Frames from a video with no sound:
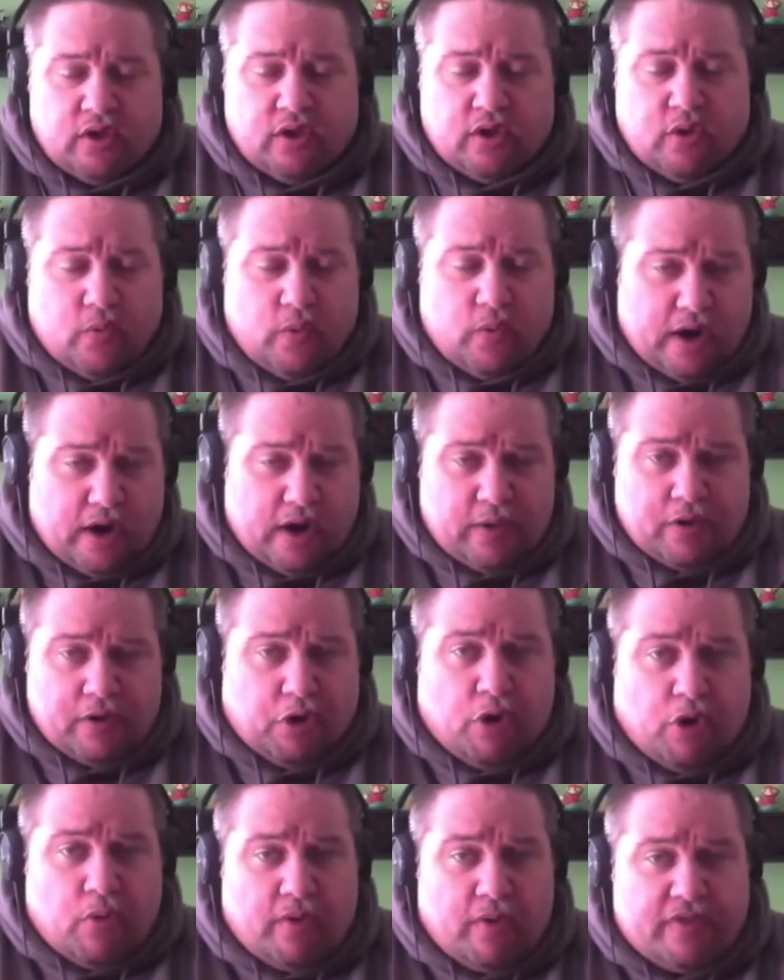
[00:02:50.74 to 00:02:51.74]
where they were
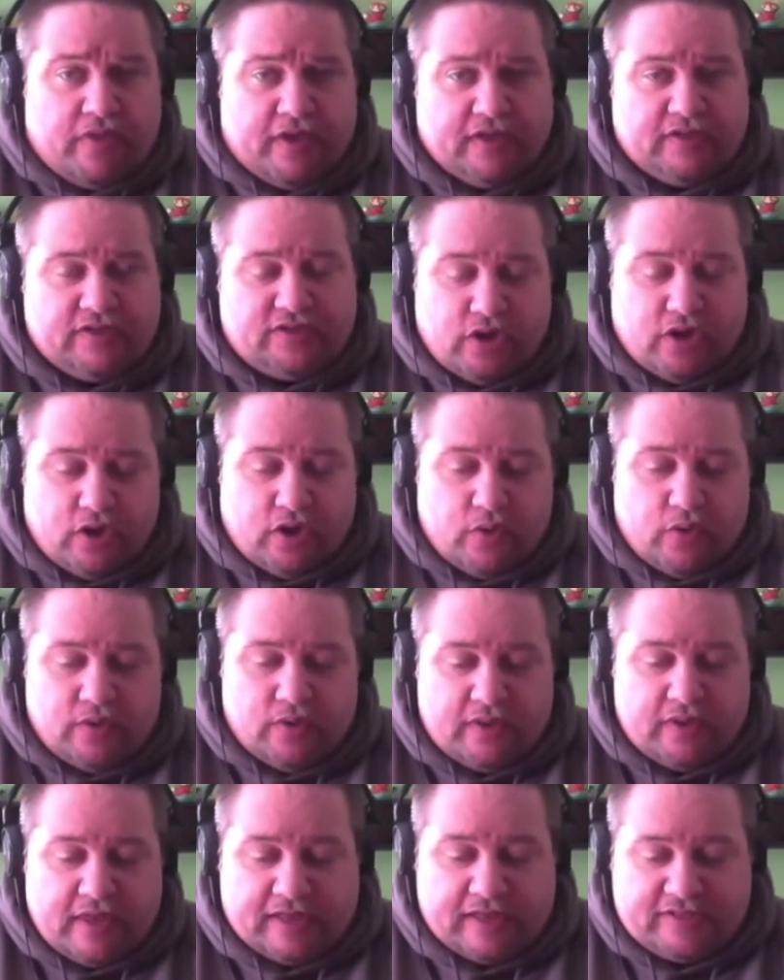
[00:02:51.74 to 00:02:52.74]
going with it.
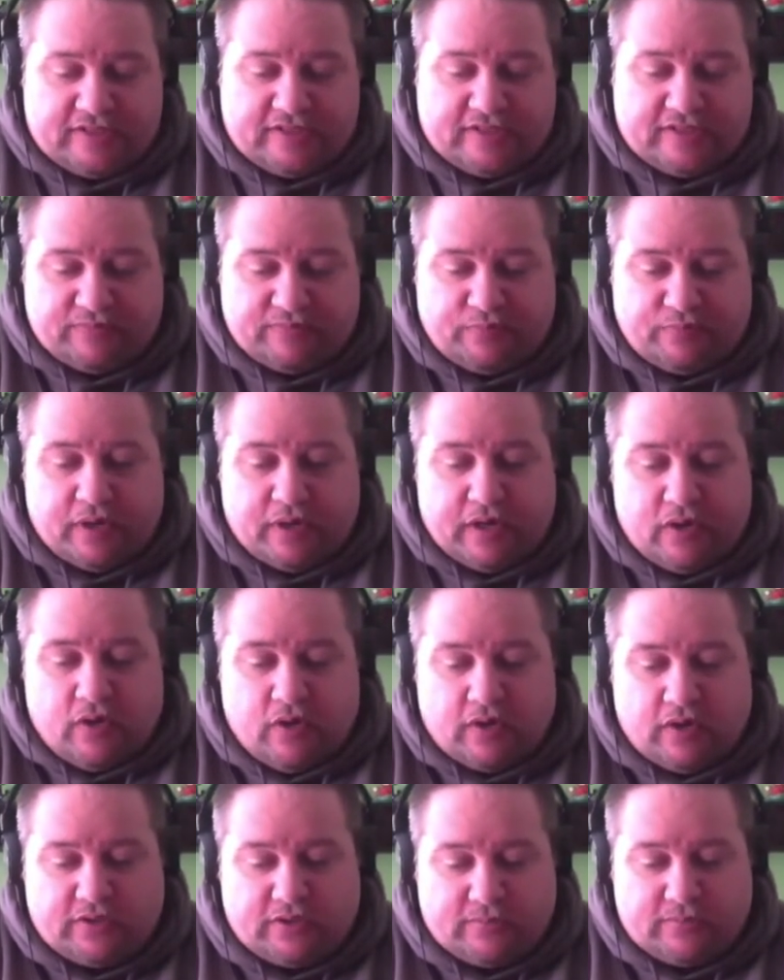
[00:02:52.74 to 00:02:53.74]
So that's pretty
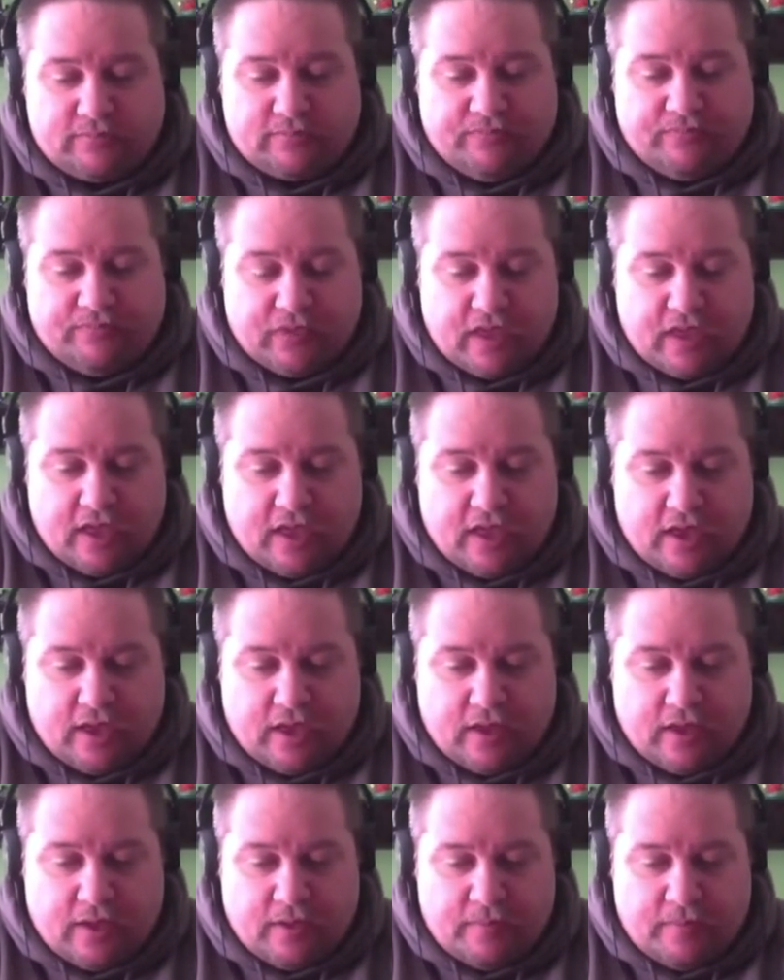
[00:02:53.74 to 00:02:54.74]
awesome.
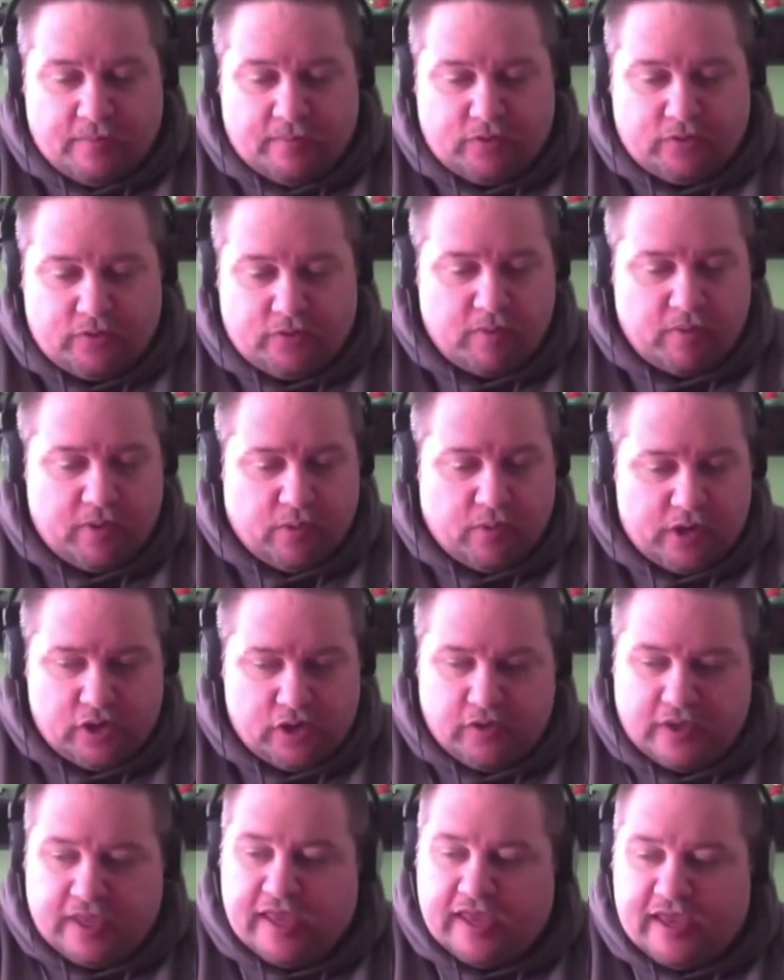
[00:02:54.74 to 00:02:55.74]
Toby, what are
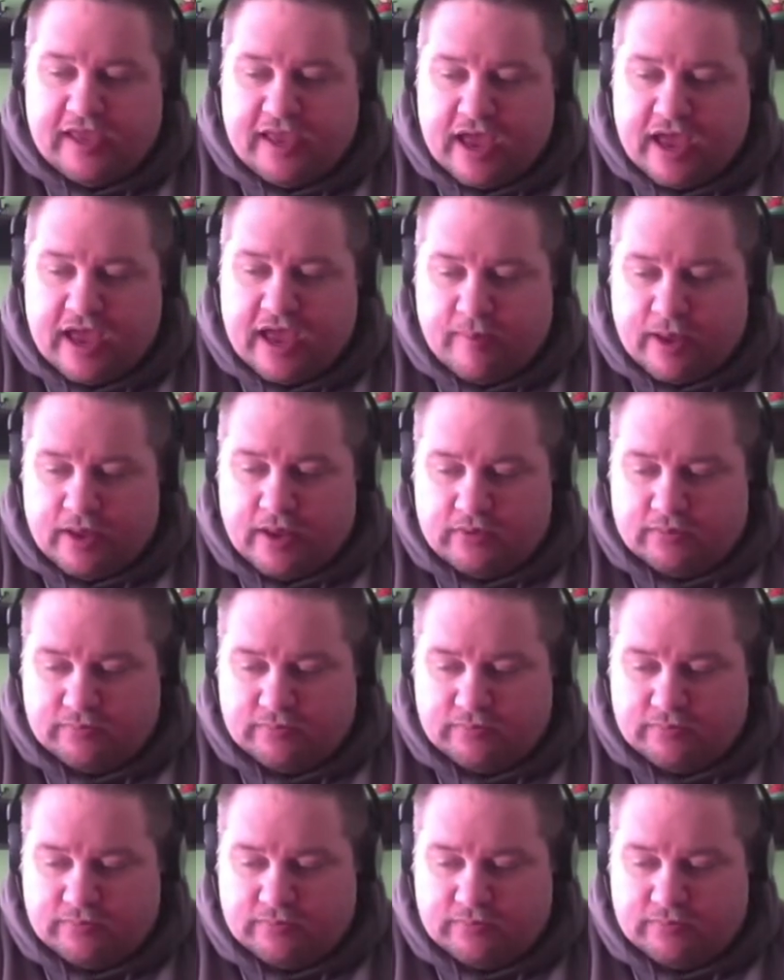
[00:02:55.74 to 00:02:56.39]
you geeking out about?